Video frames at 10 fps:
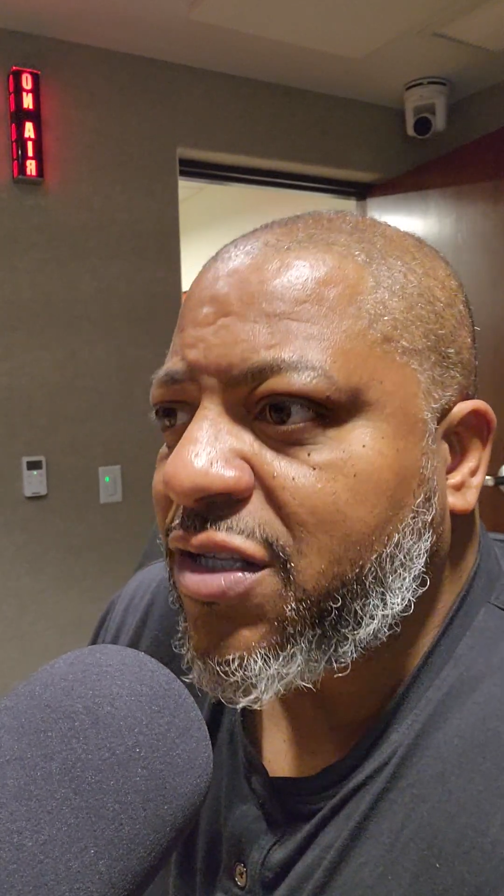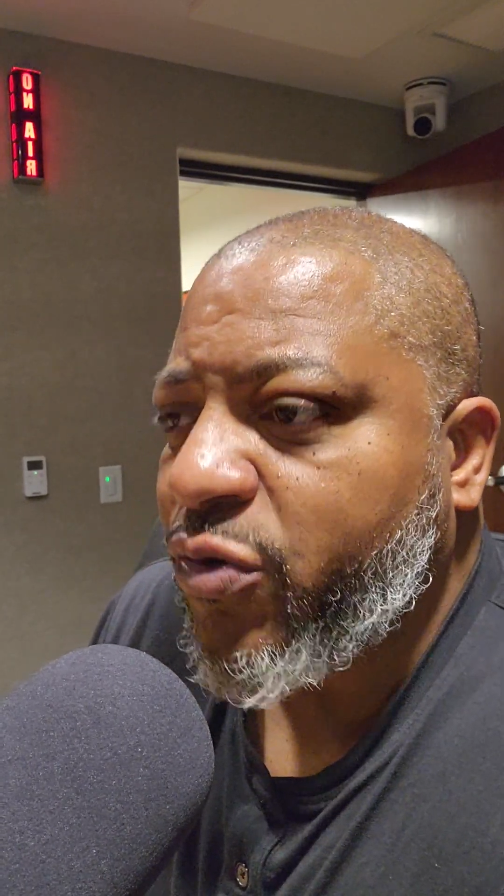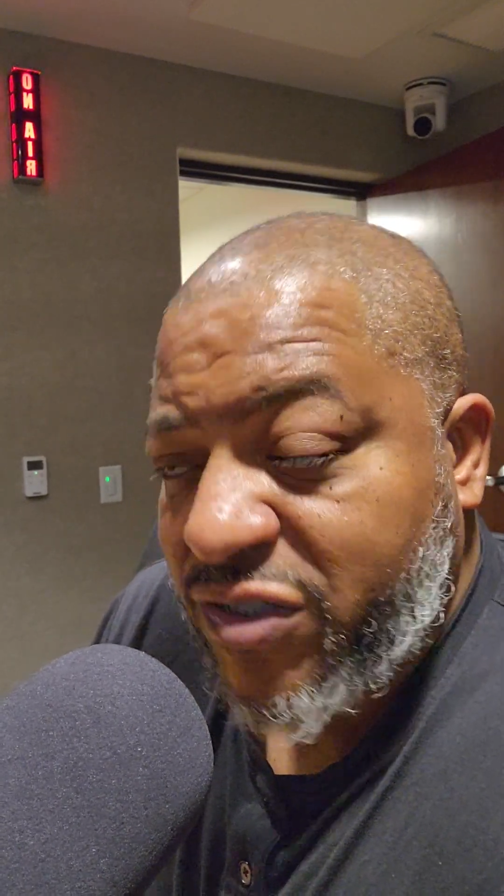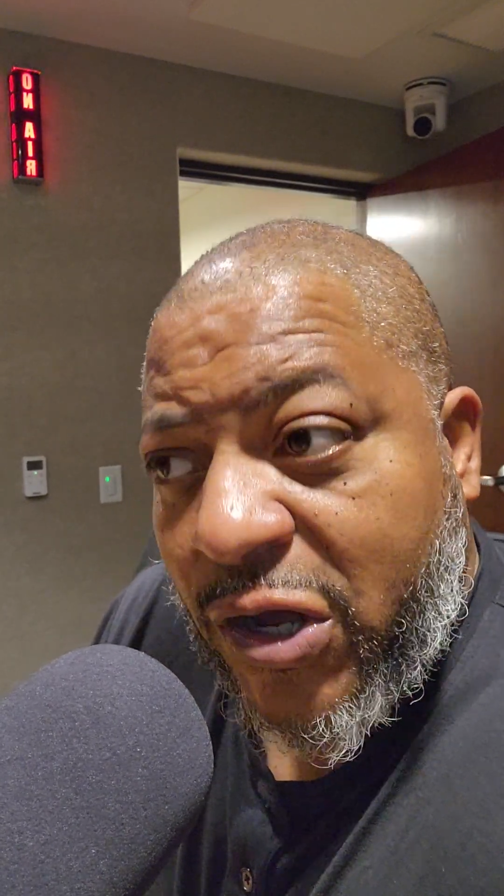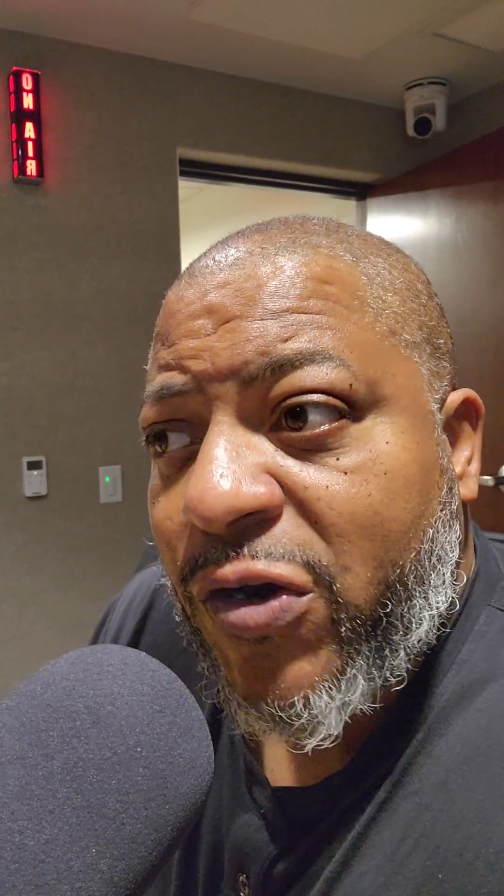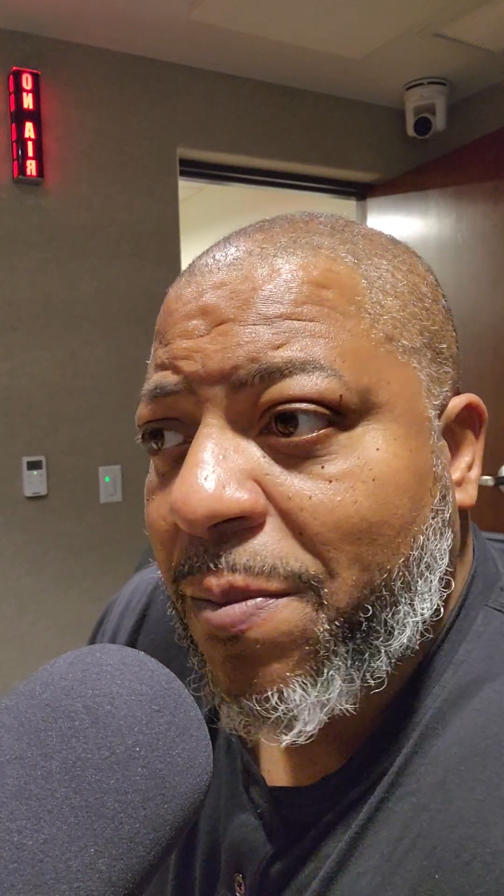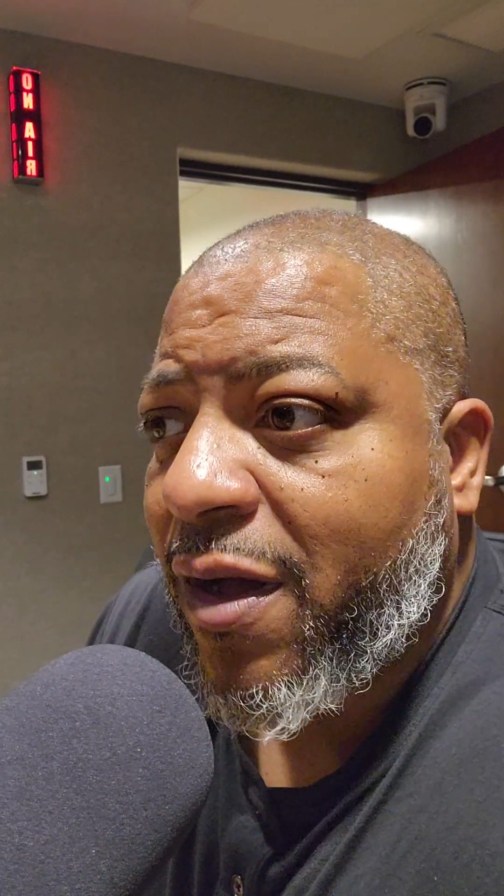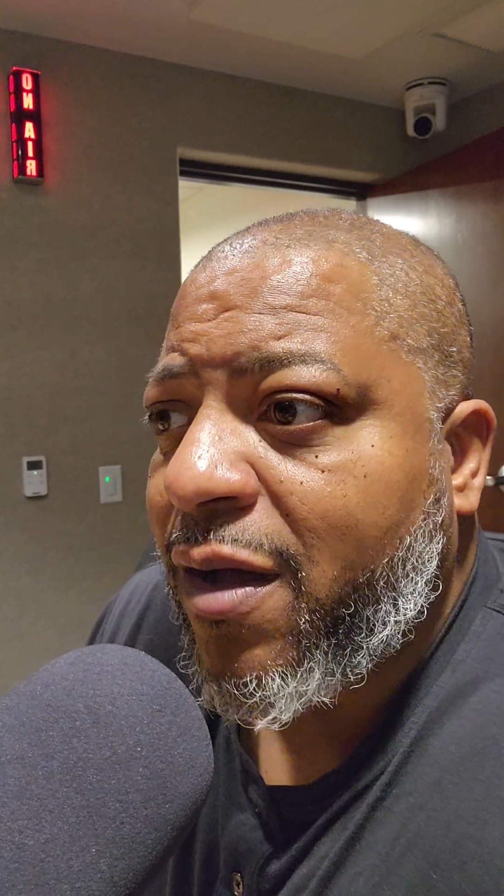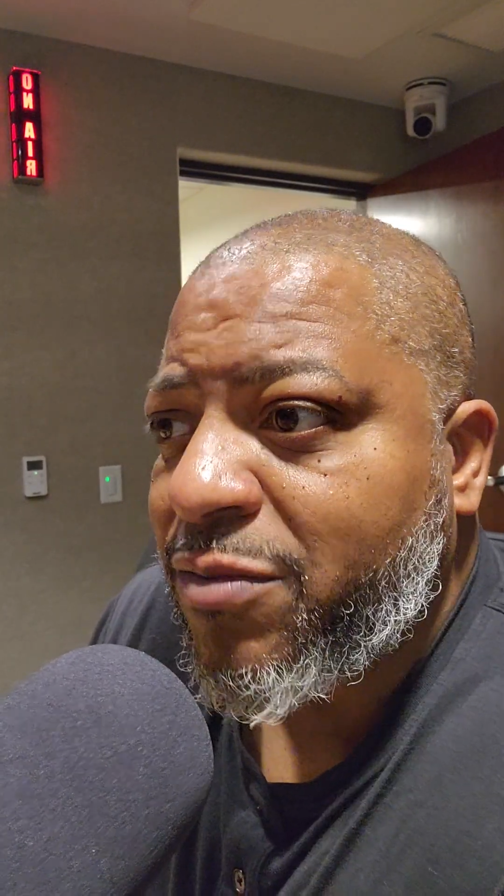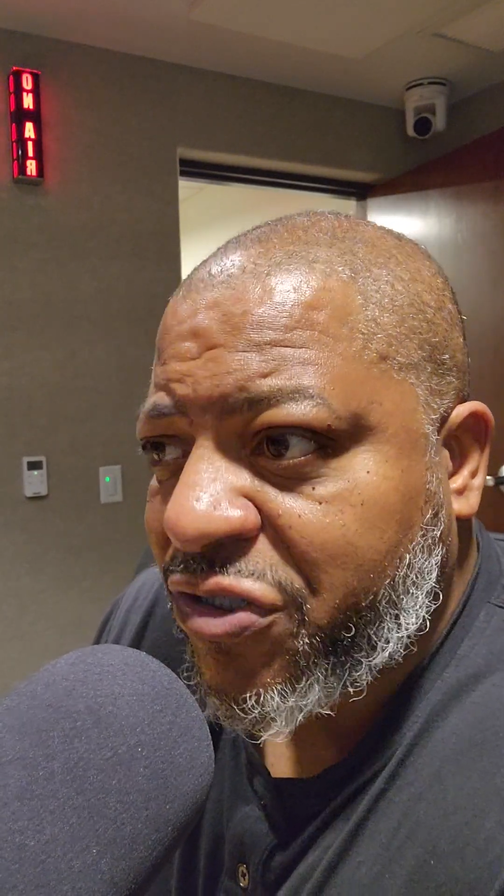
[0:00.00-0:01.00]
you could talk to
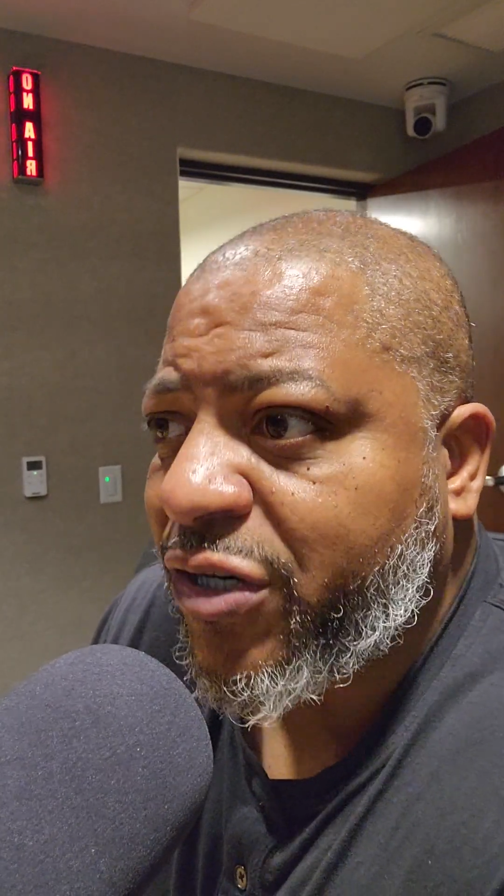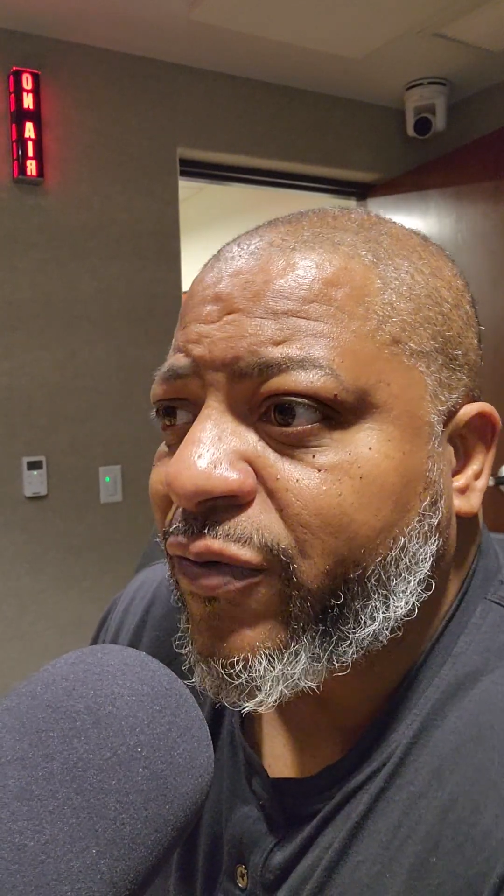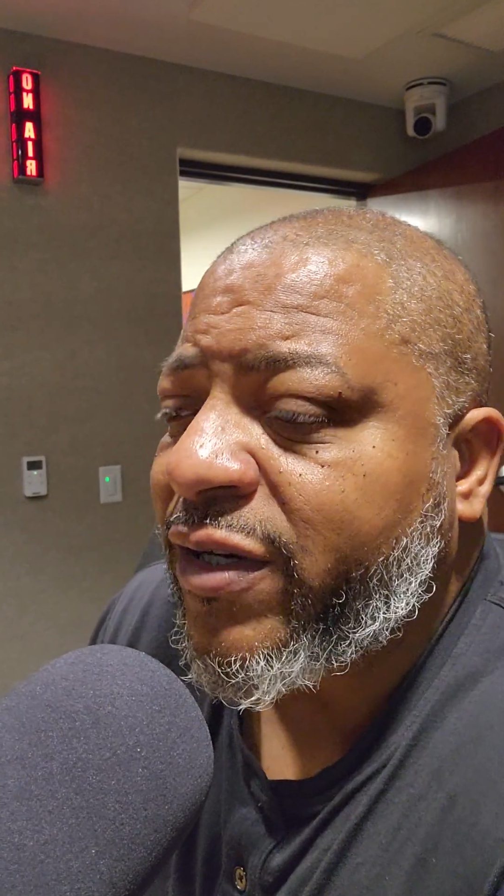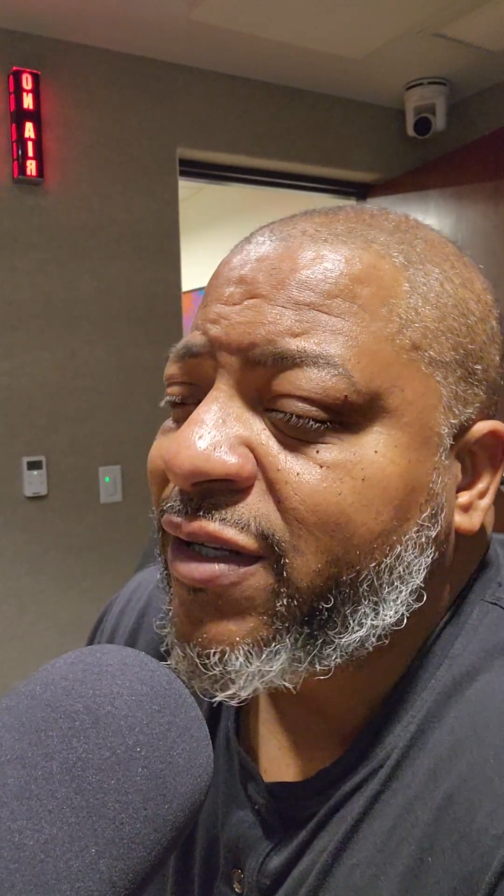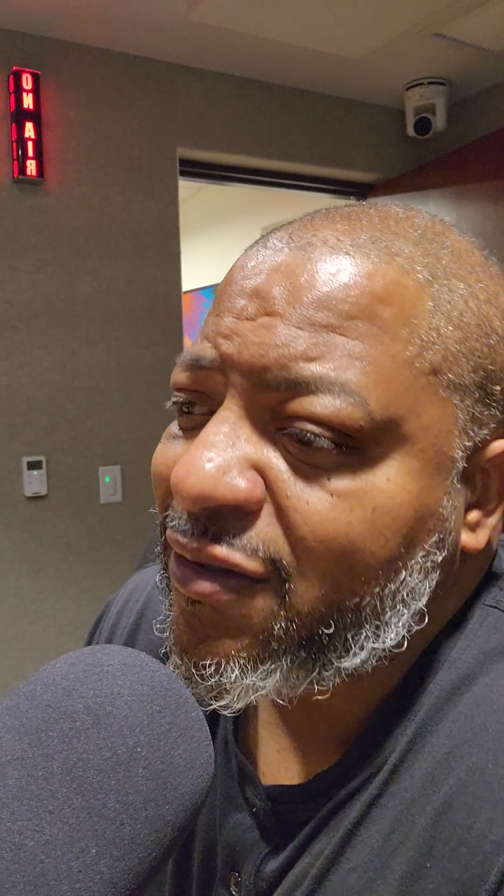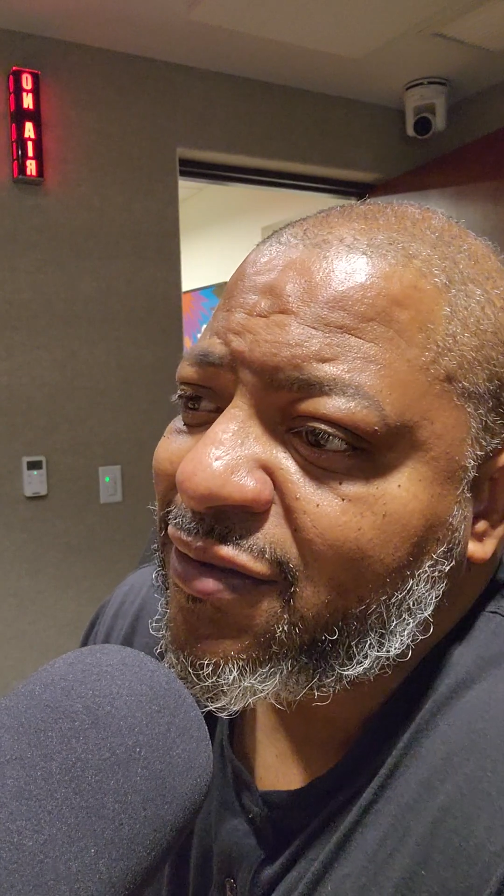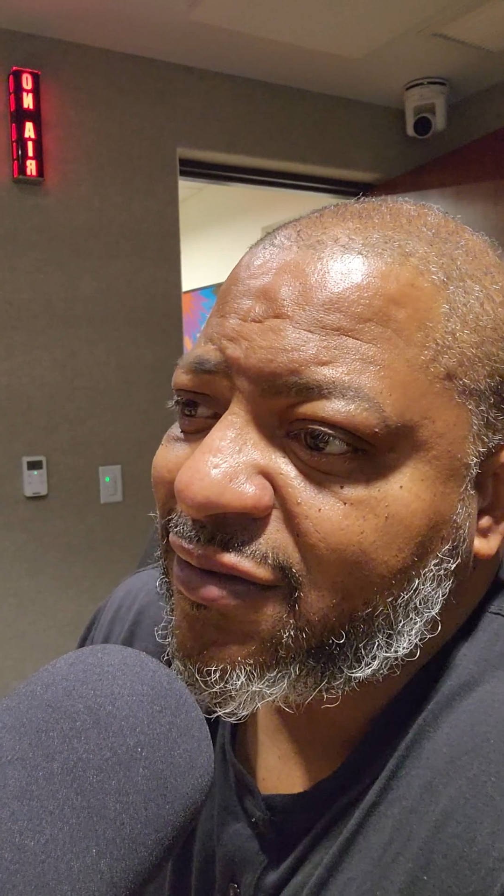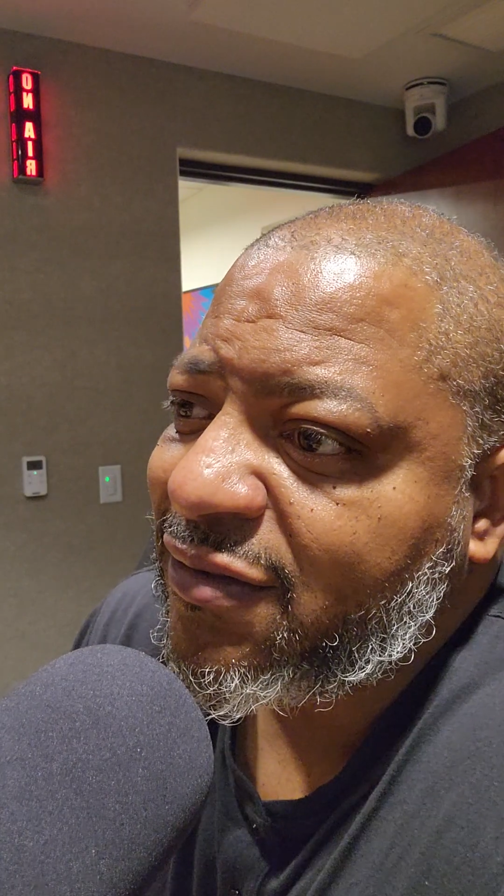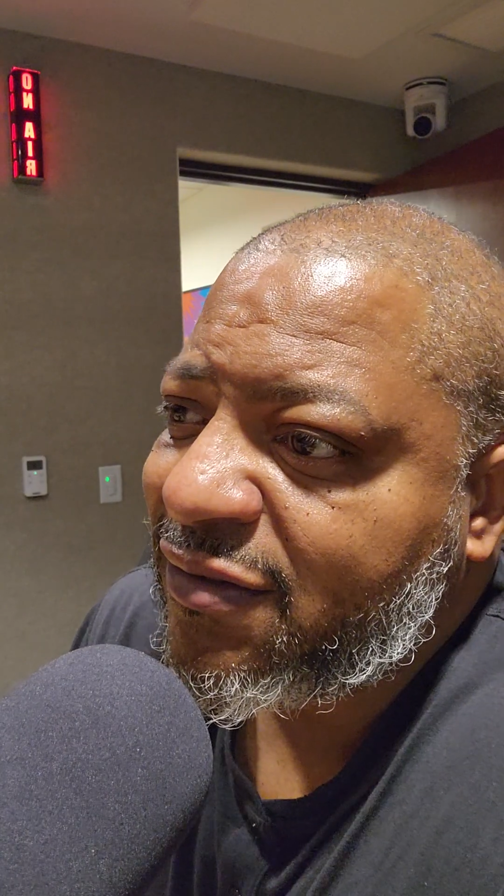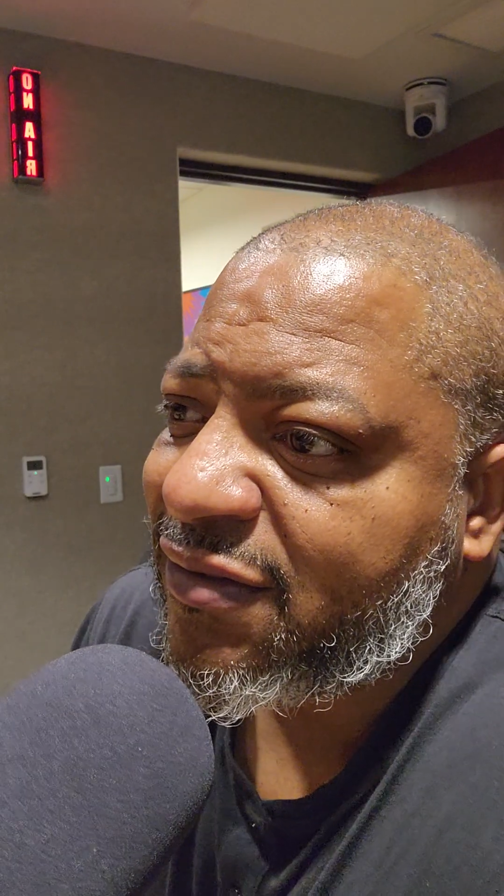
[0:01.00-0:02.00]
mom generally.
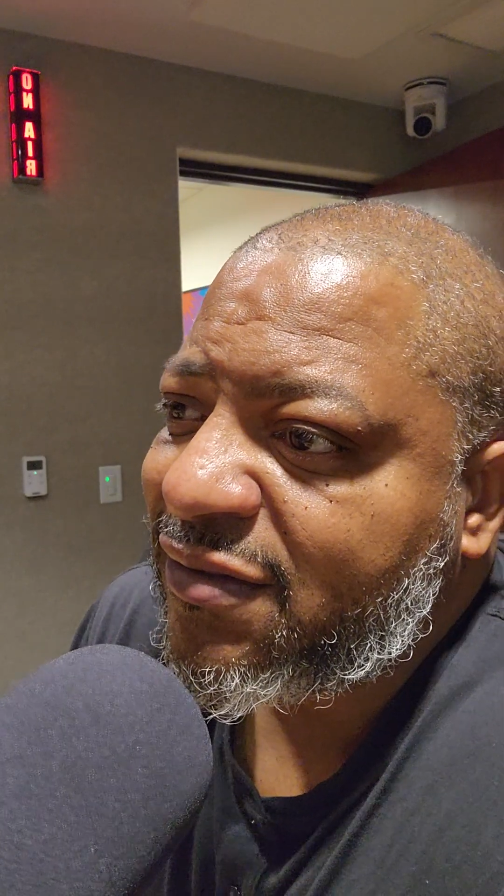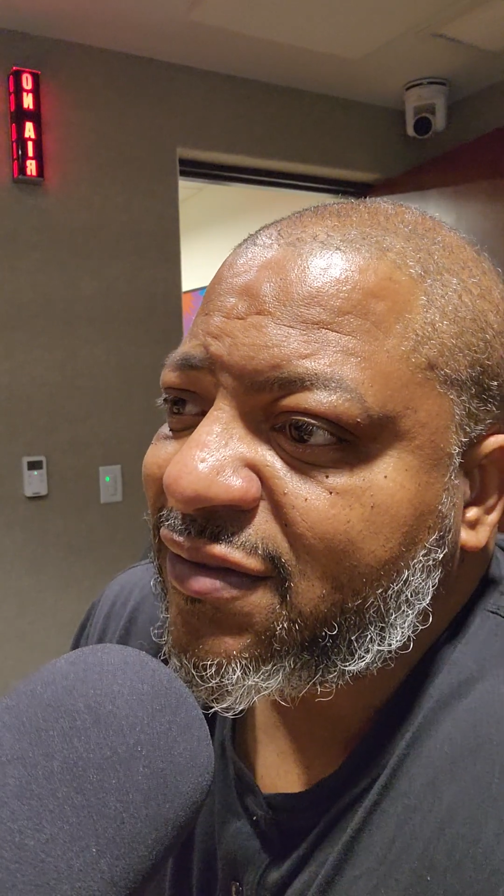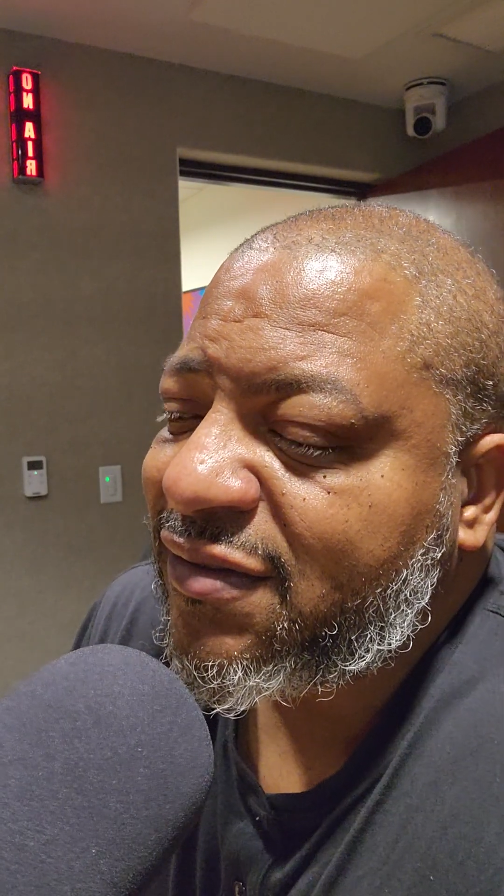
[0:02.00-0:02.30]
Um,